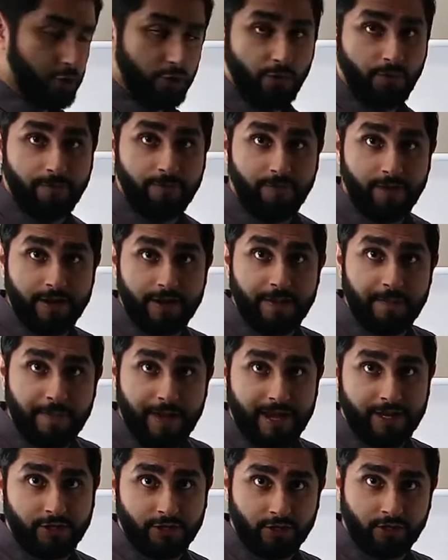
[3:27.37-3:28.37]
are the two
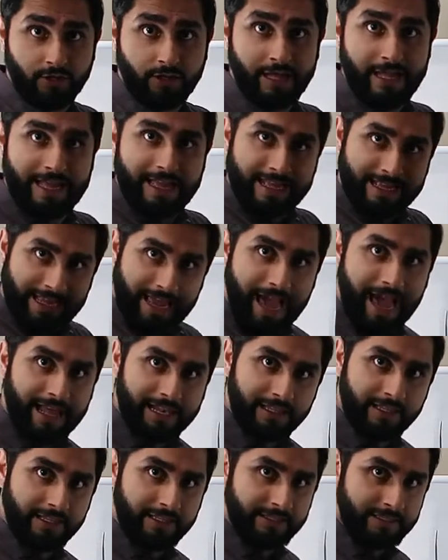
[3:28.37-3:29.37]
fundamental
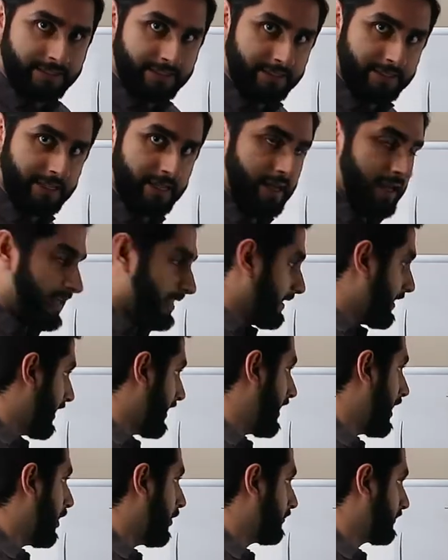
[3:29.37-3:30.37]
catalysts
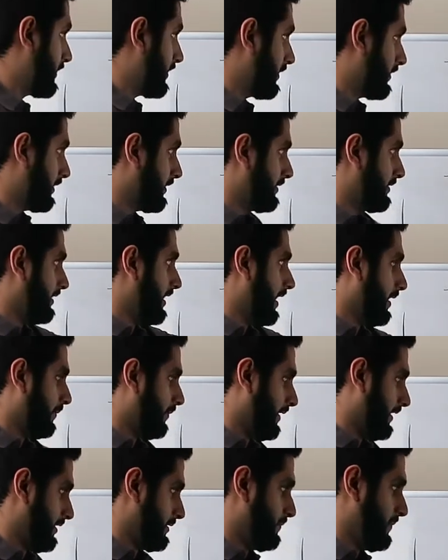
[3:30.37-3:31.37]
that helped this
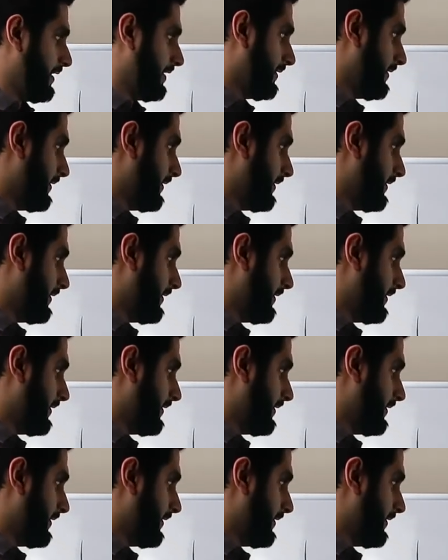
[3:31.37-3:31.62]
stock price.